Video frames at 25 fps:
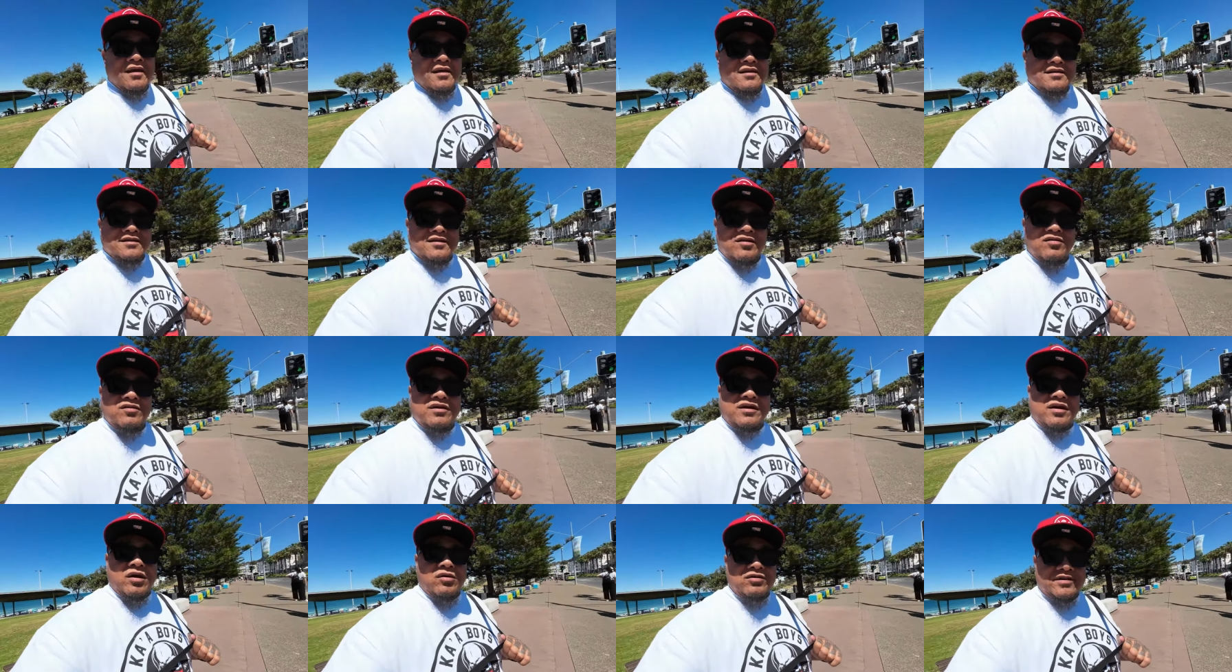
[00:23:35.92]

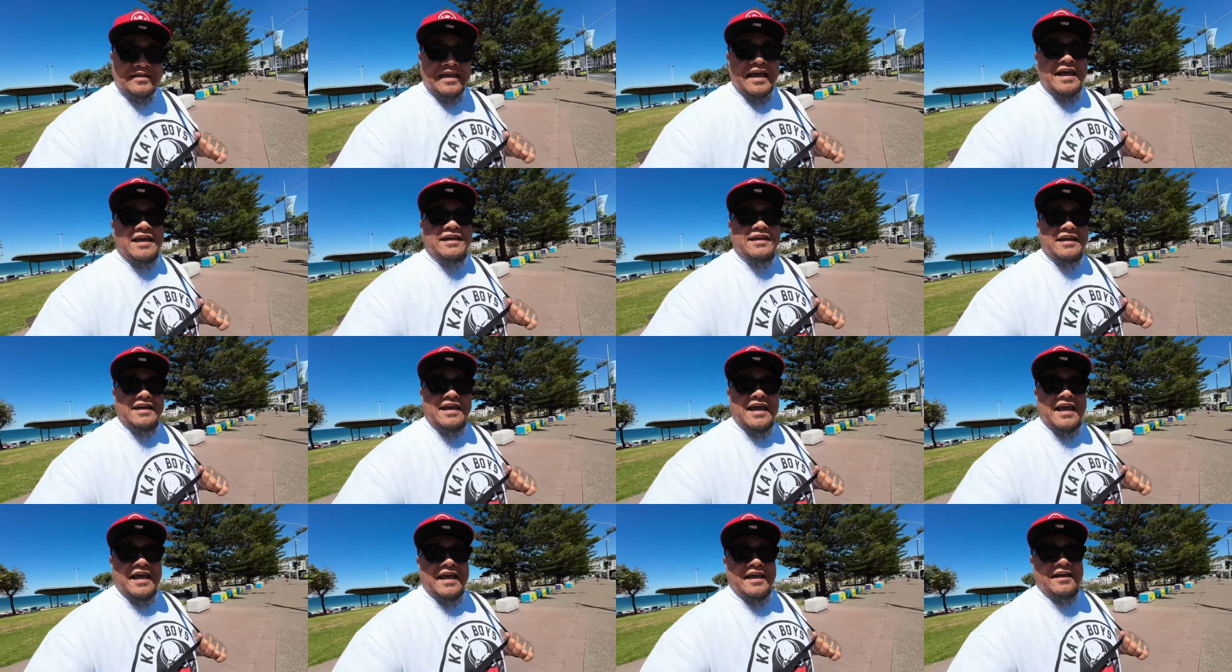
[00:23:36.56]
So it goes hand
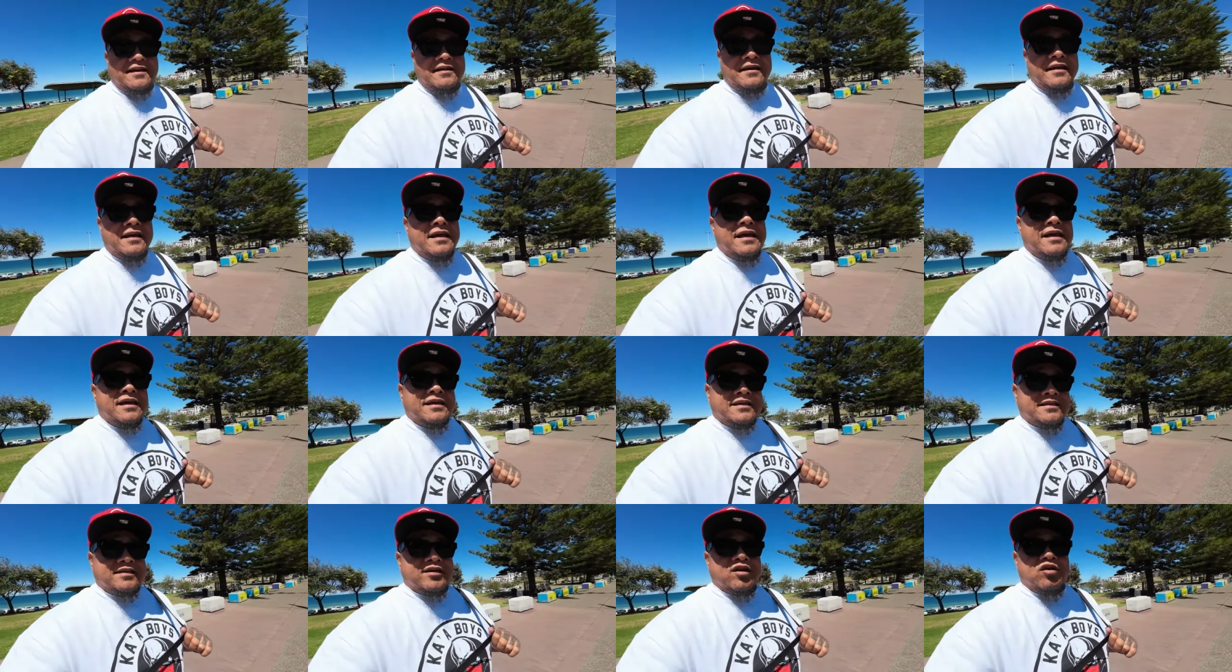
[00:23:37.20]
in hand.
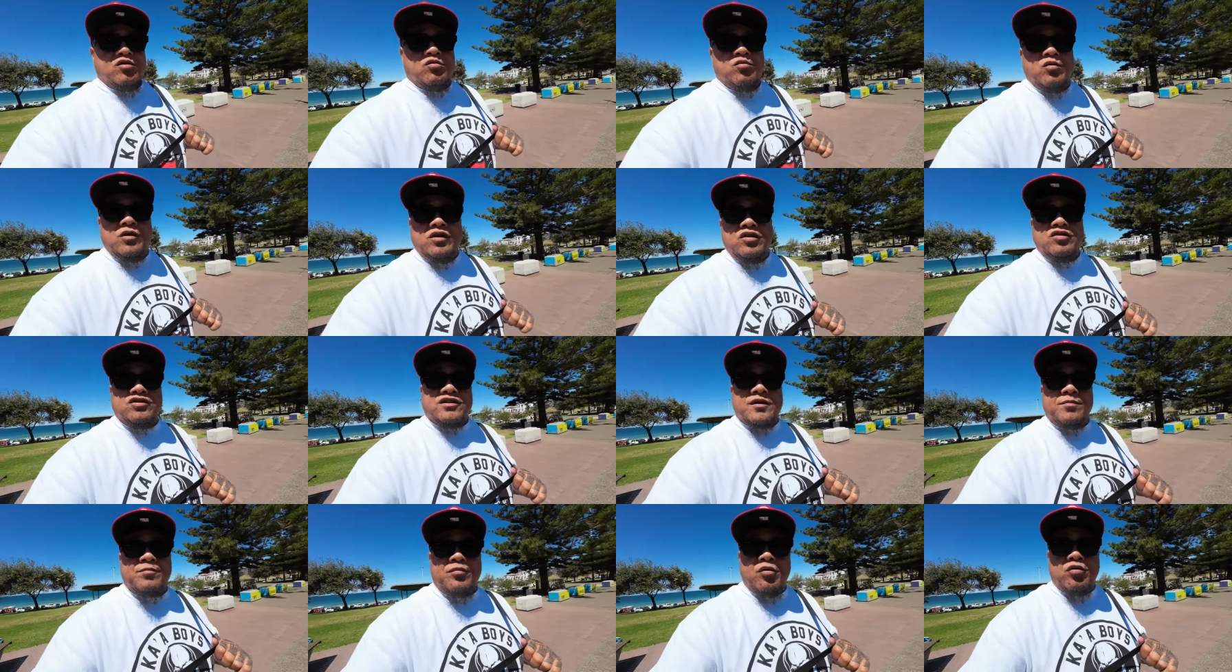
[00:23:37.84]
So when you
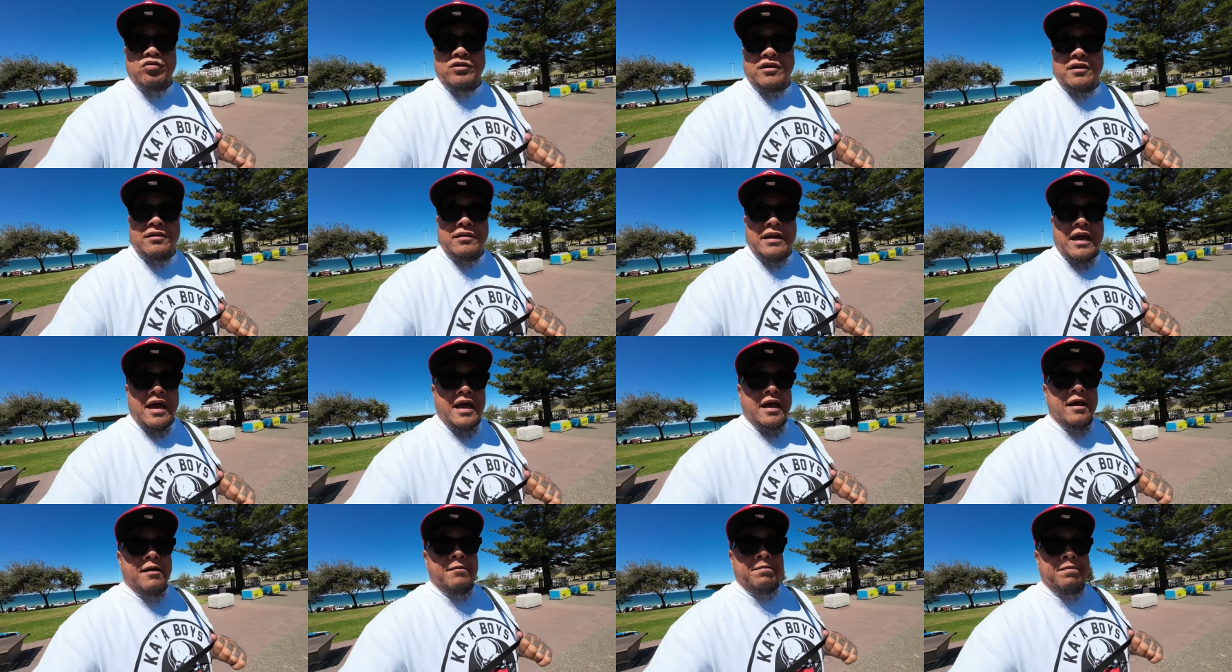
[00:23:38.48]
support
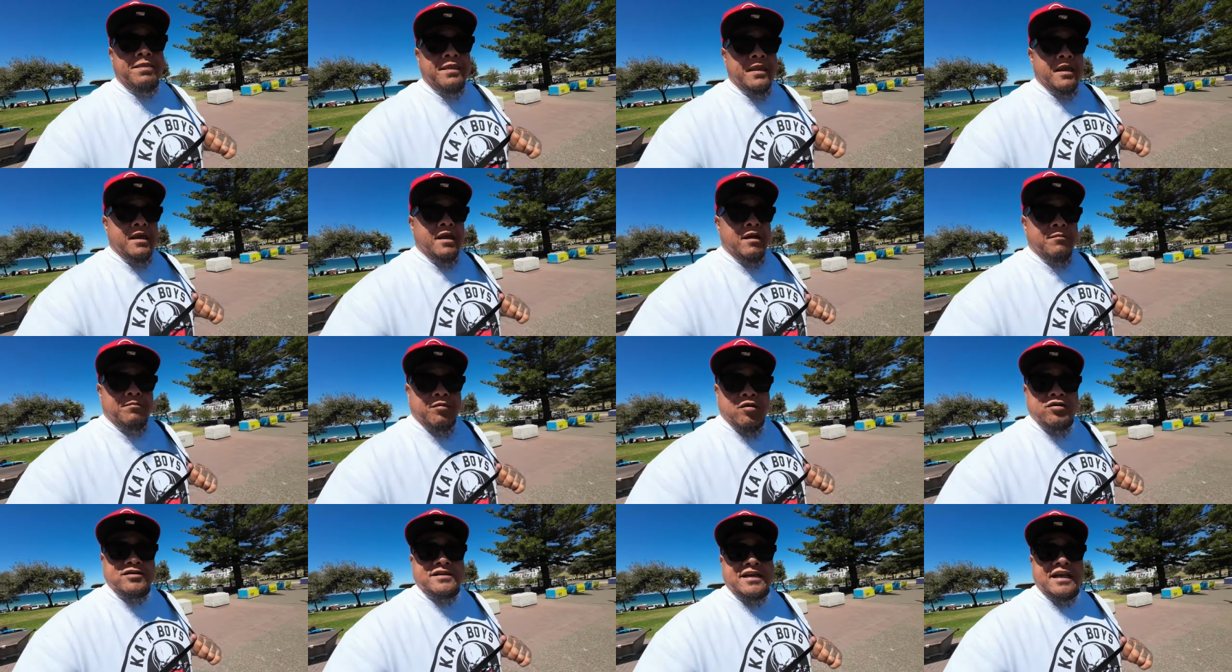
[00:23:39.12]
um,
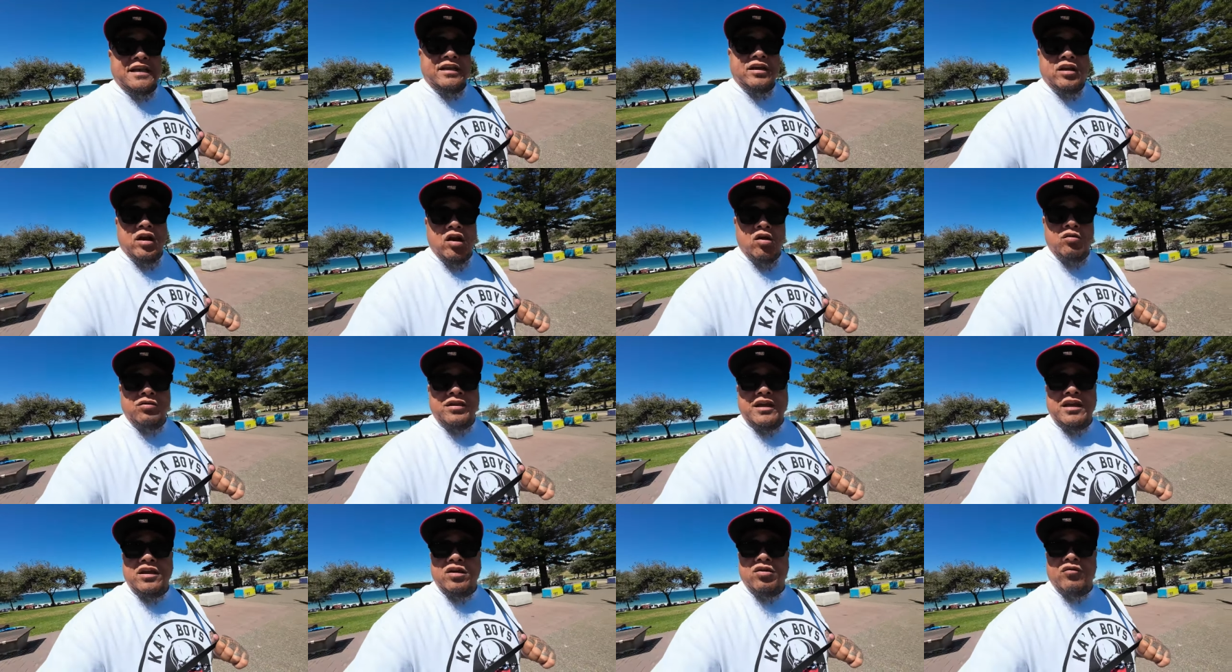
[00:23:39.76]
Boss Lane
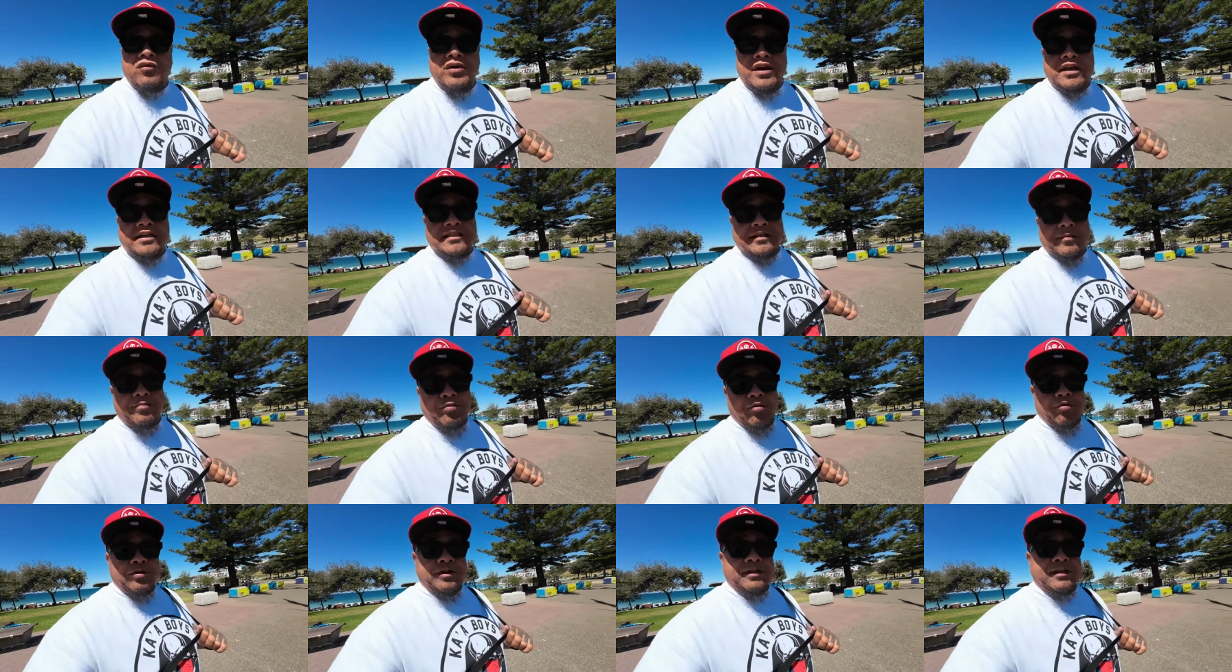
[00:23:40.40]
Clothing, you're really
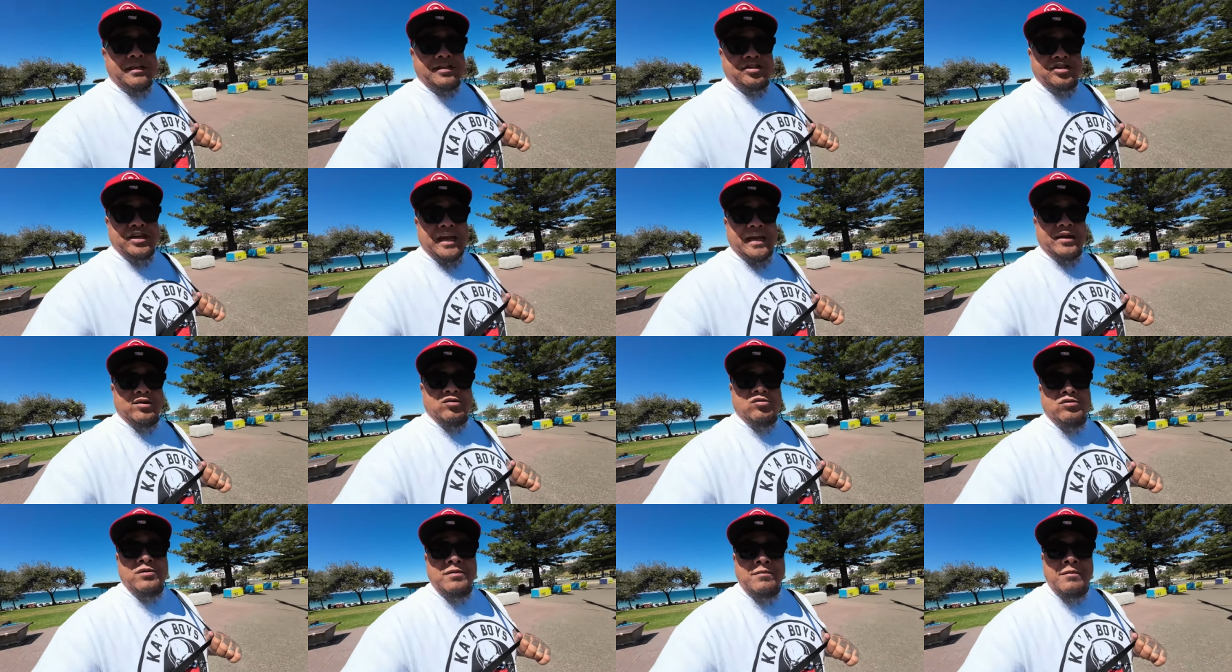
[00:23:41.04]
supporting the
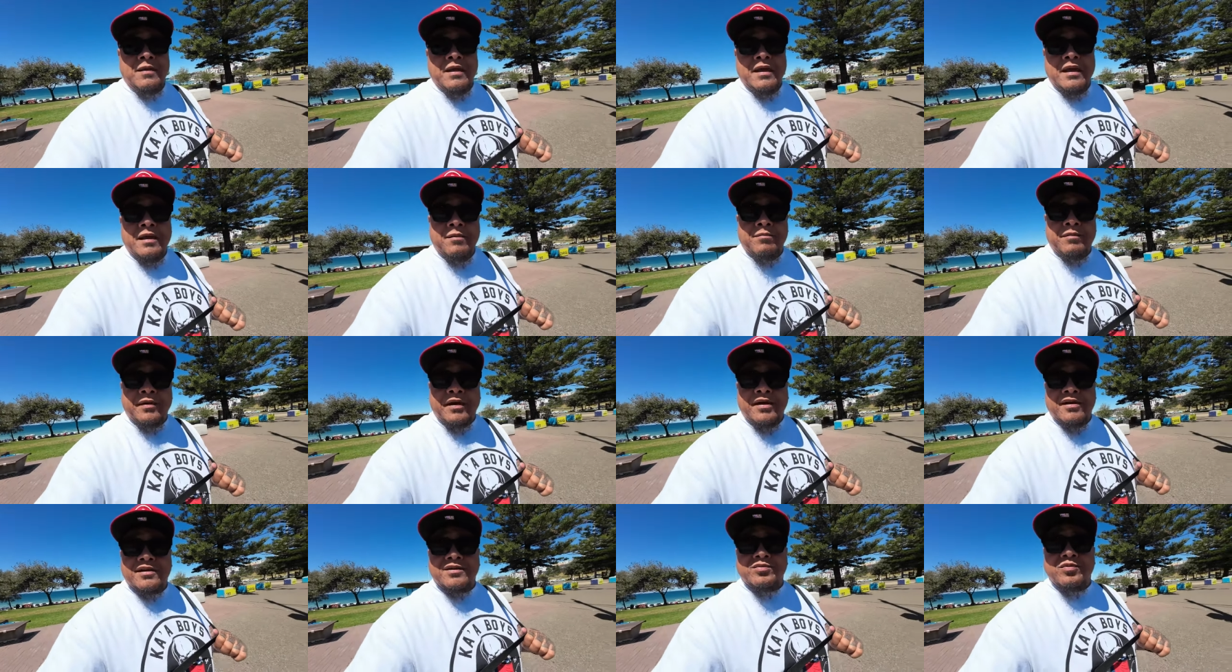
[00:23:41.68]
channel
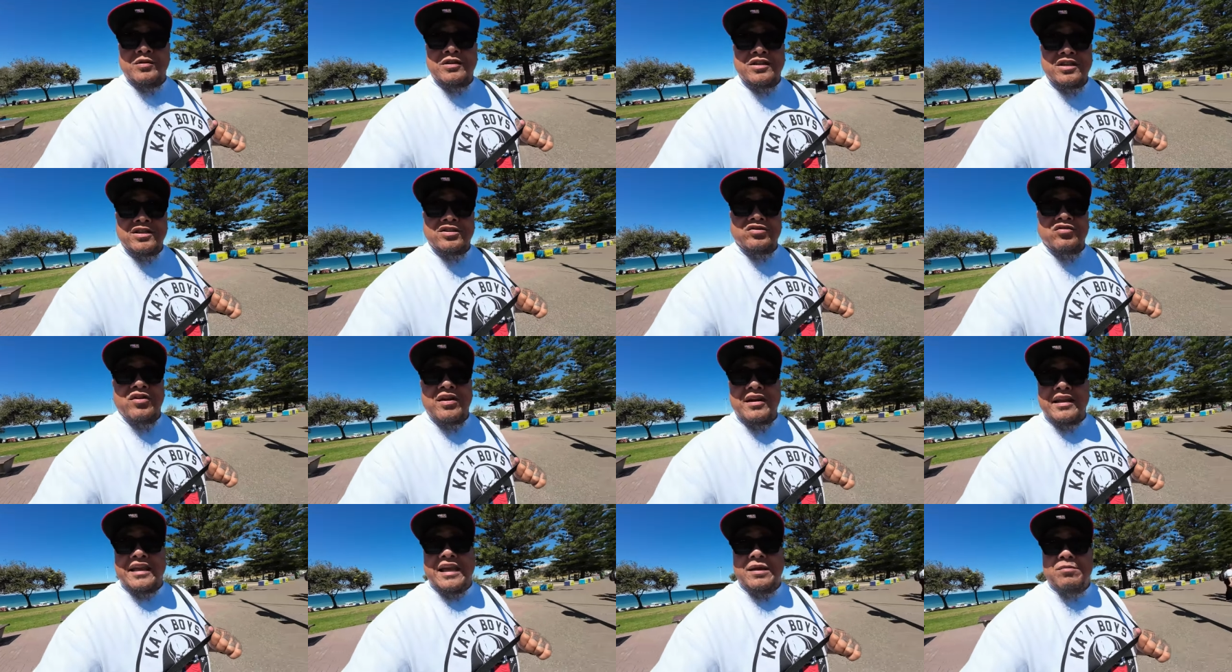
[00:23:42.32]
because we're just
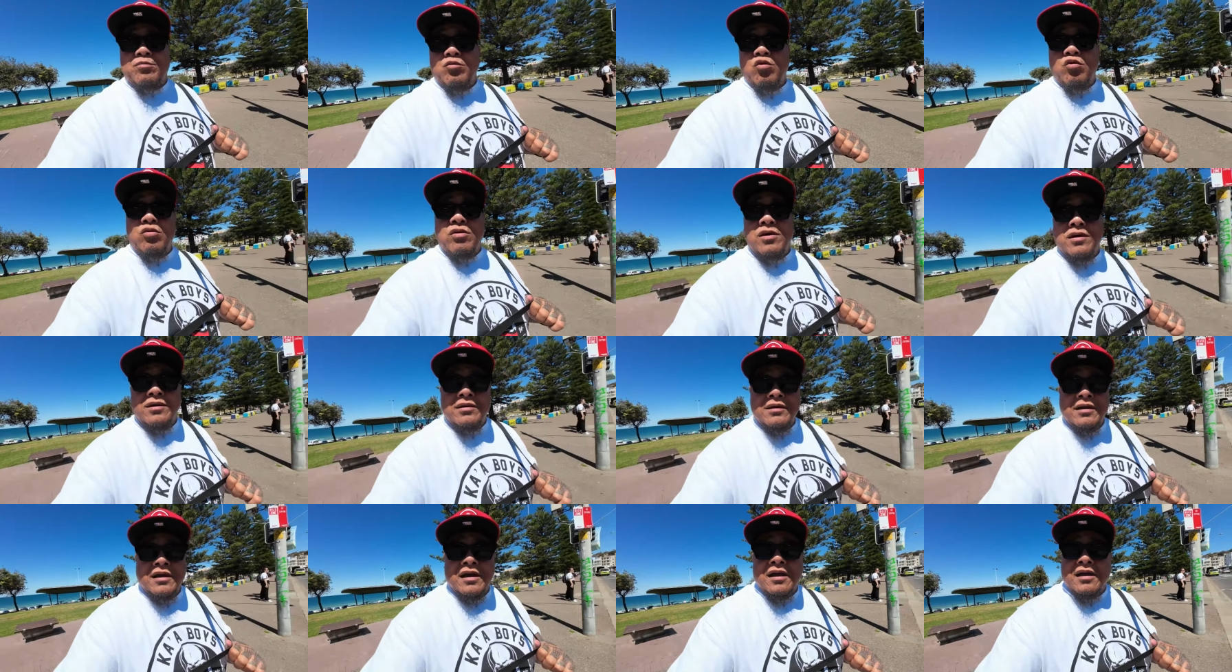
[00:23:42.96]
trying to get more